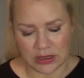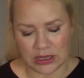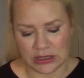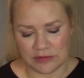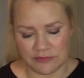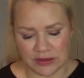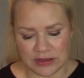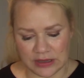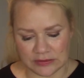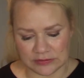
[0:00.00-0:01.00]
And if I
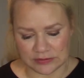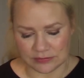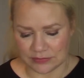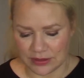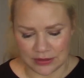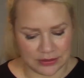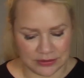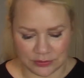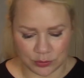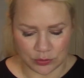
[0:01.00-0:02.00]
get, and
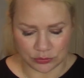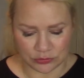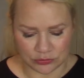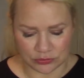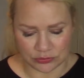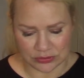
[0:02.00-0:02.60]
it won't,